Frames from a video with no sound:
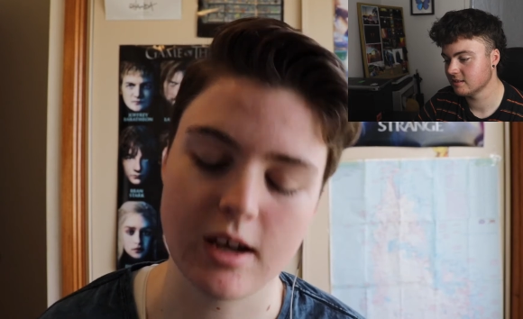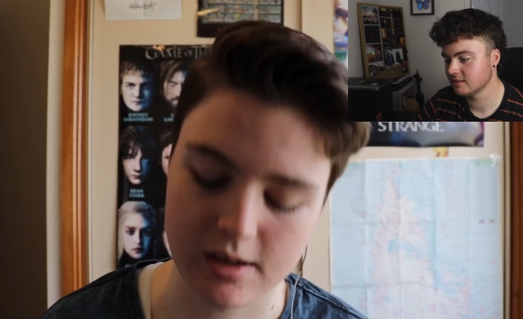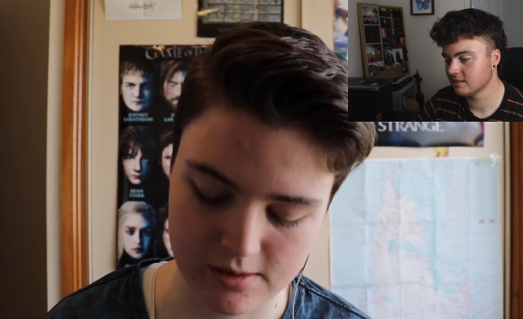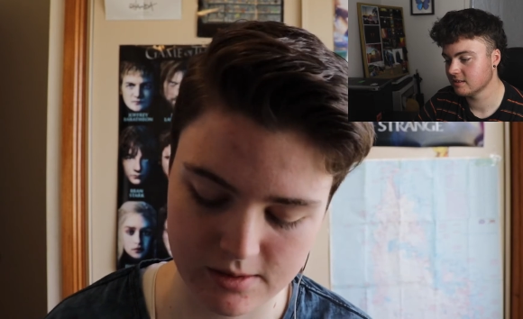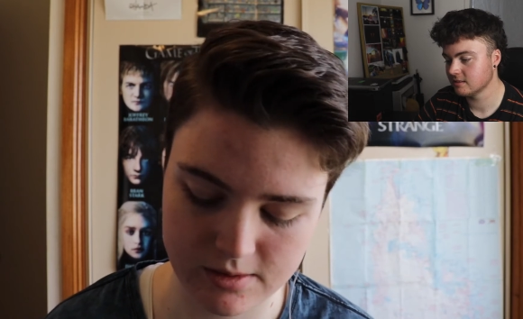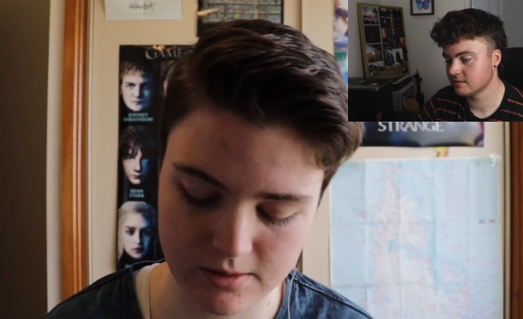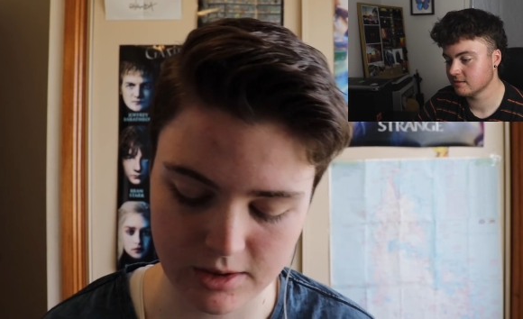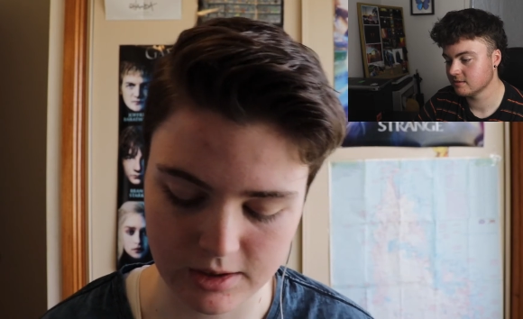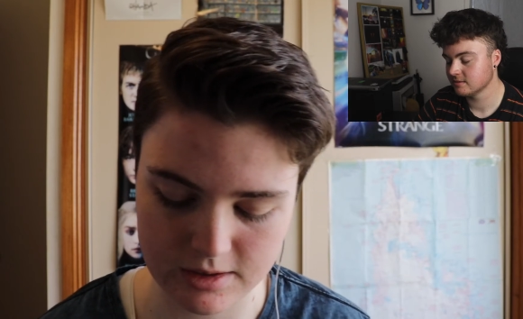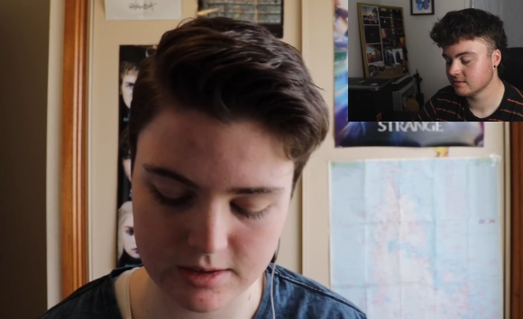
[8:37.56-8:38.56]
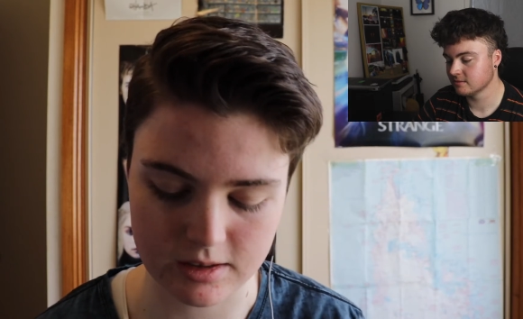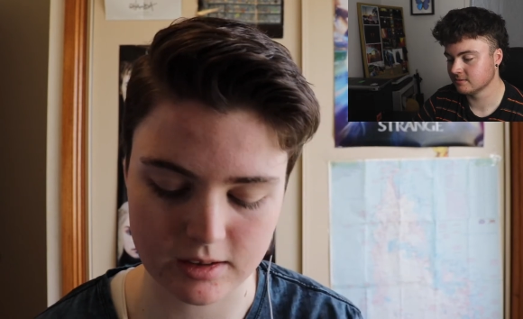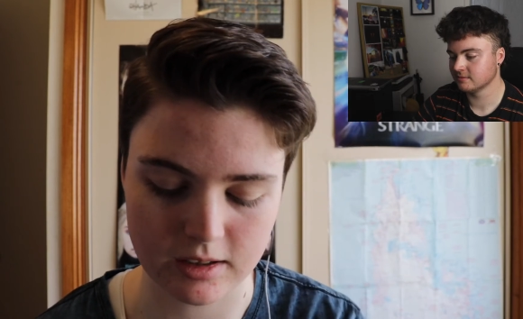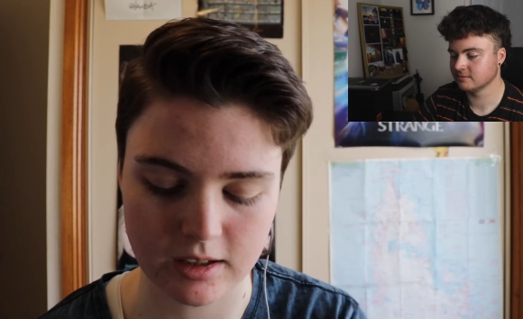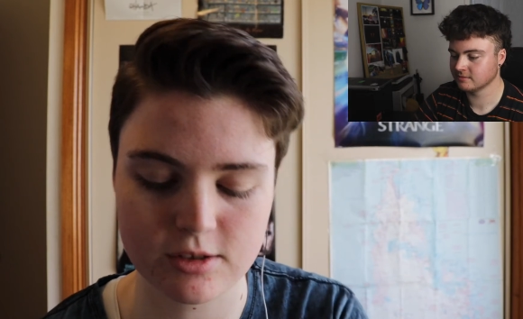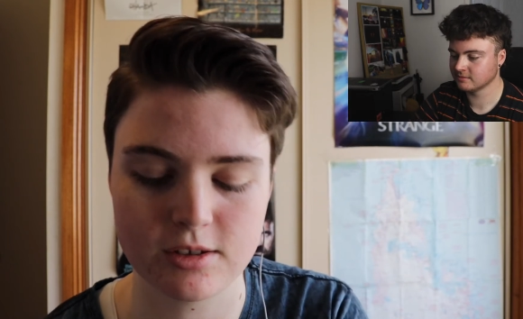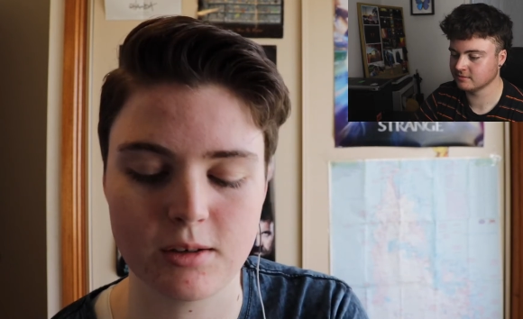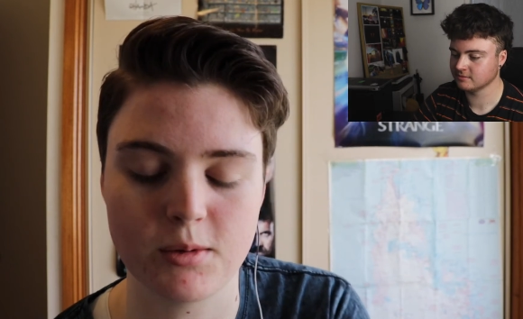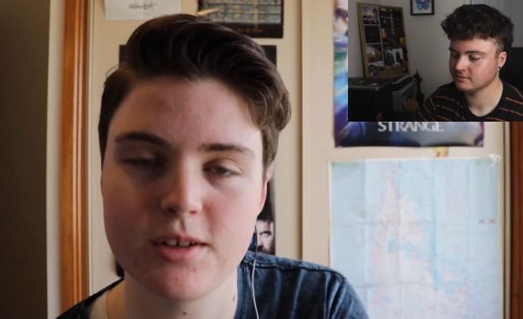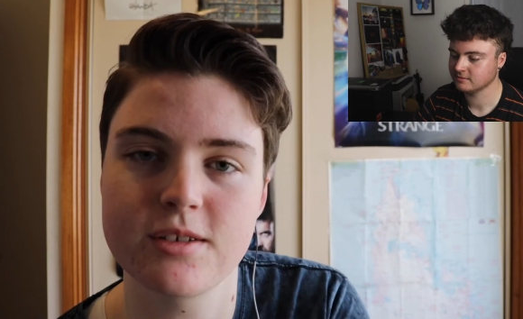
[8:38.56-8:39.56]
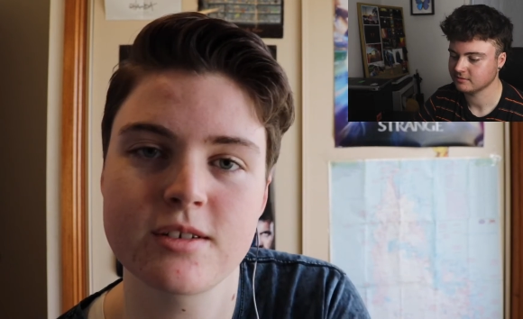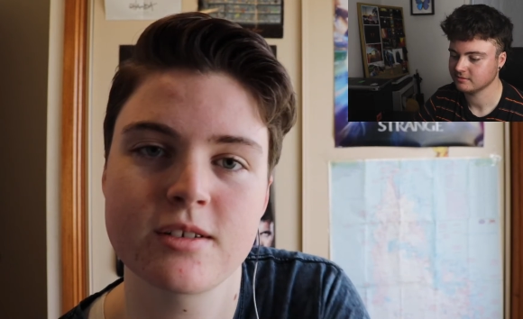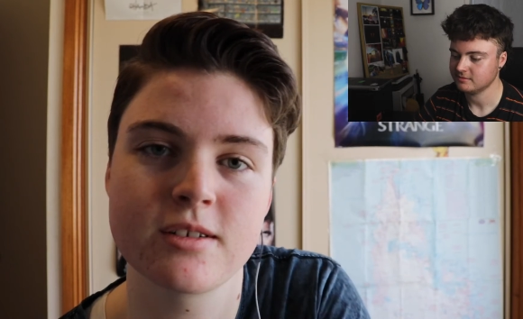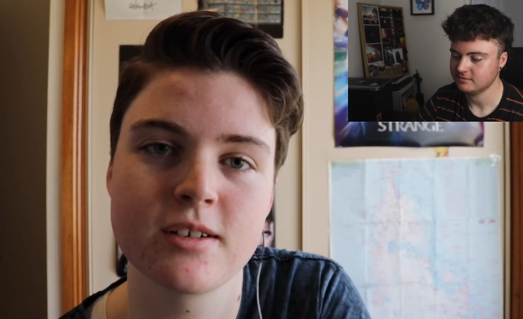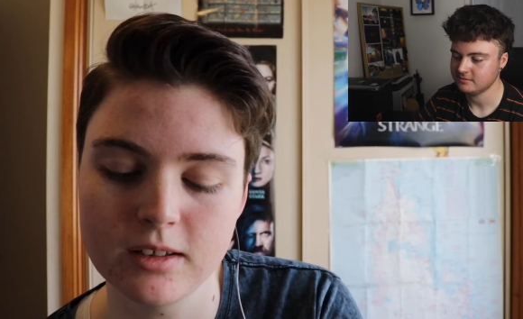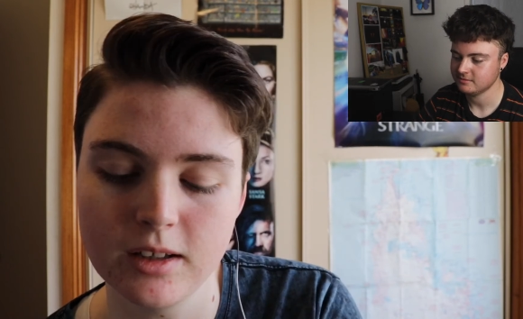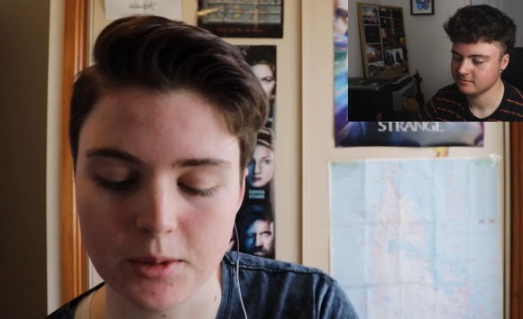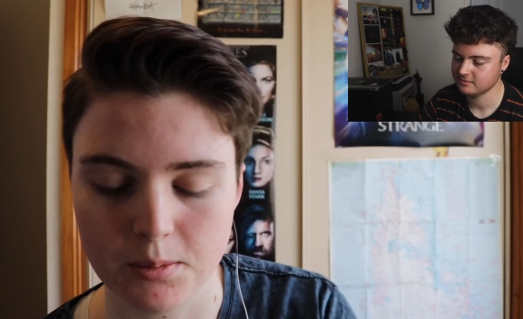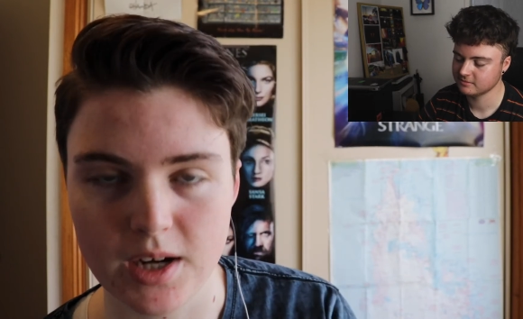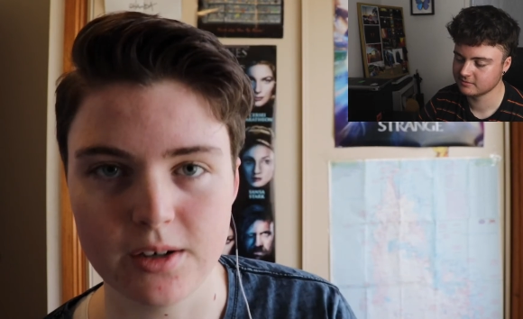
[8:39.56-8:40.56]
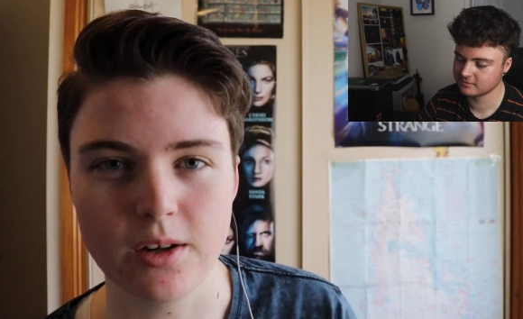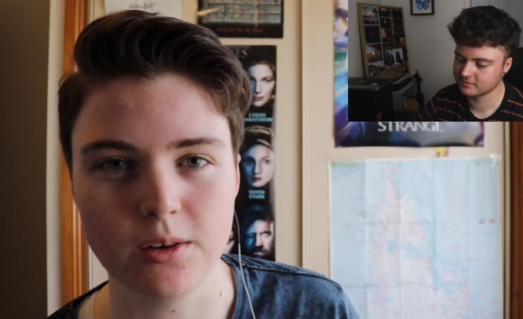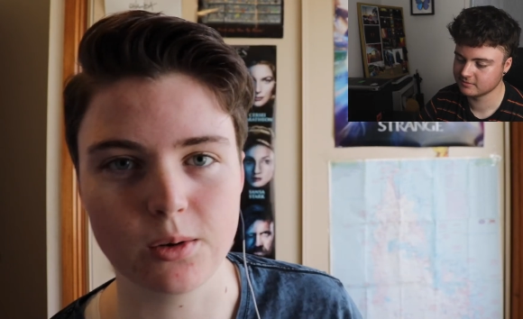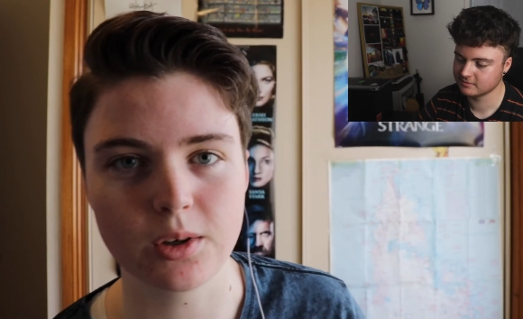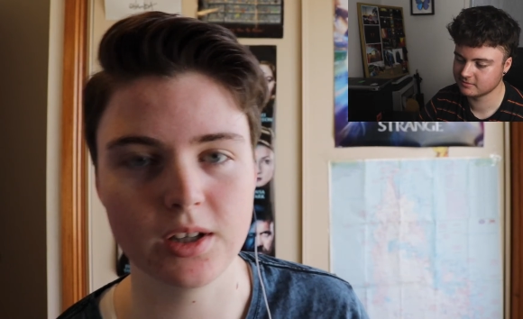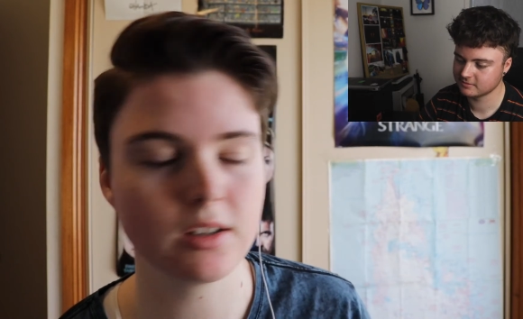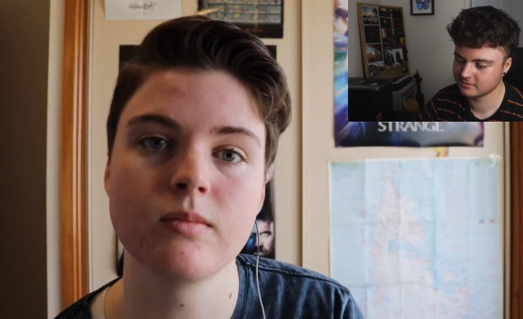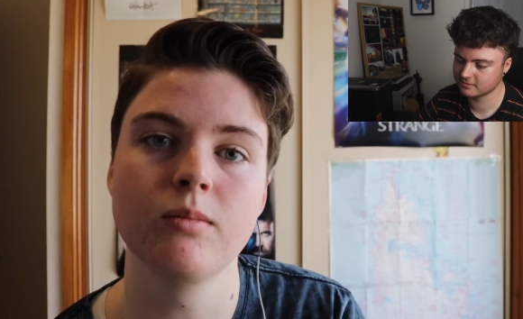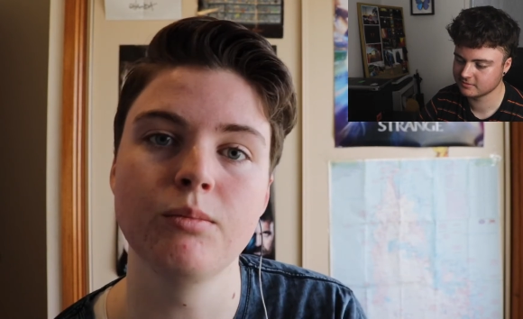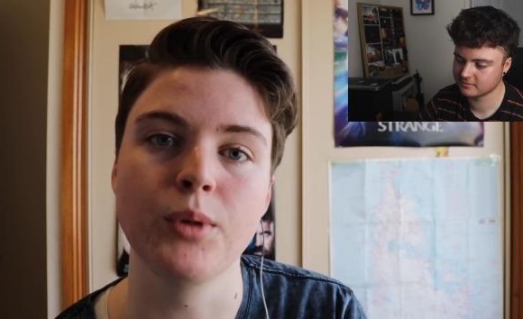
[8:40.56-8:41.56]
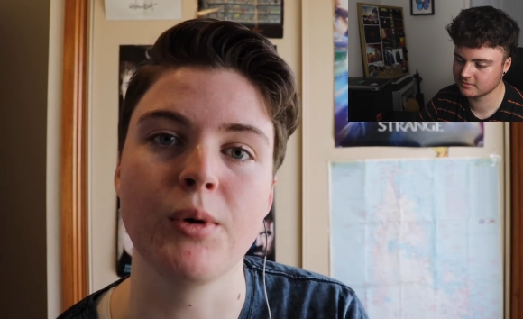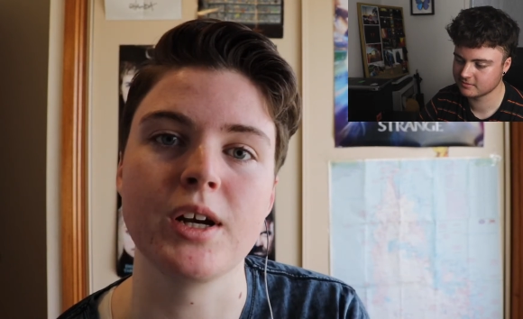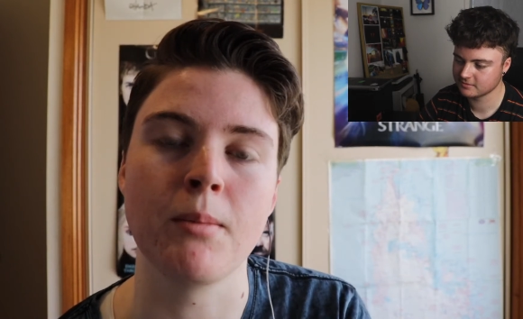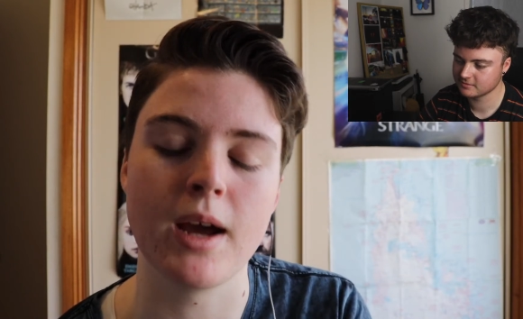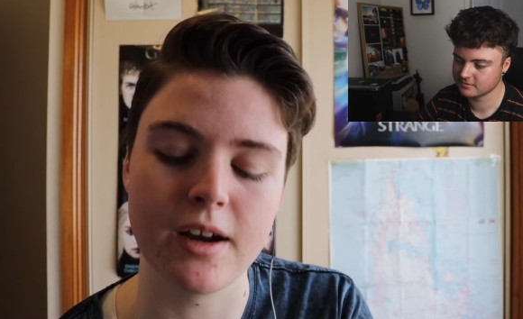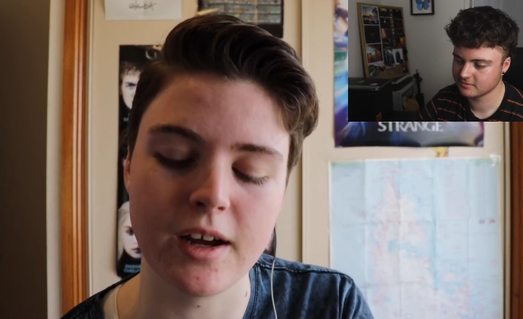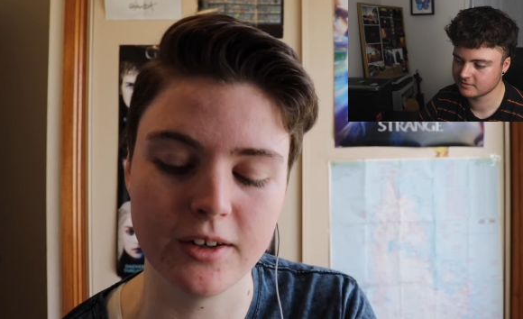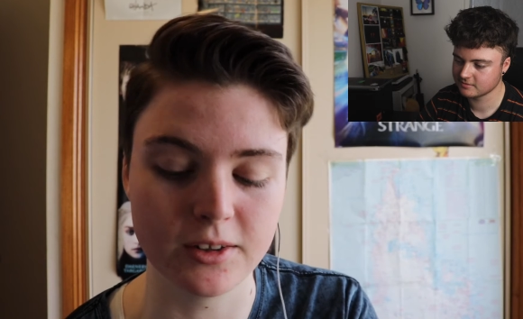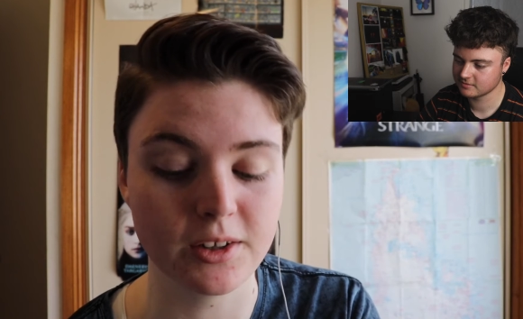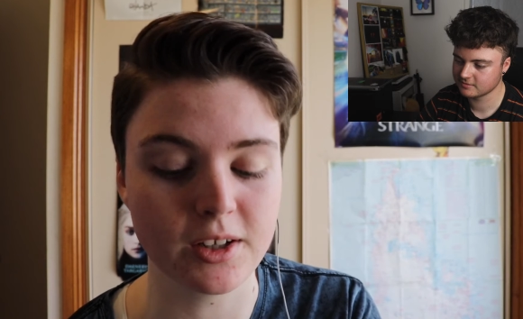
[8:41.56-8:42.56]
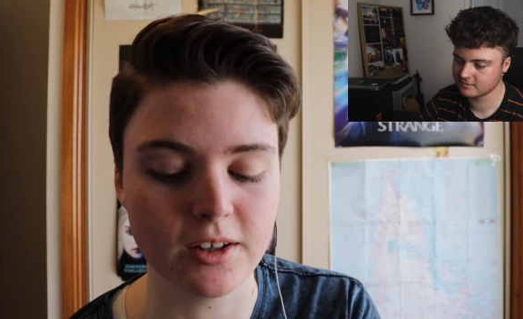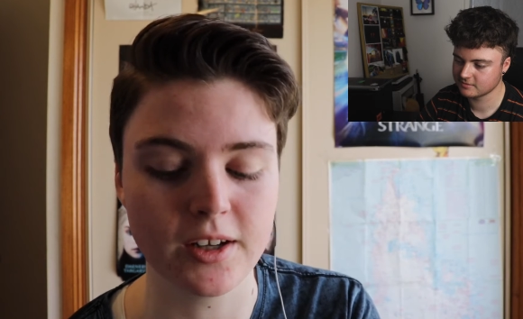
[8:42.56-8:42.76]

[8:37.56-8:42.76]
Speaker 1: how realistic it actually was. It might not look it, but when you manhandle it, you're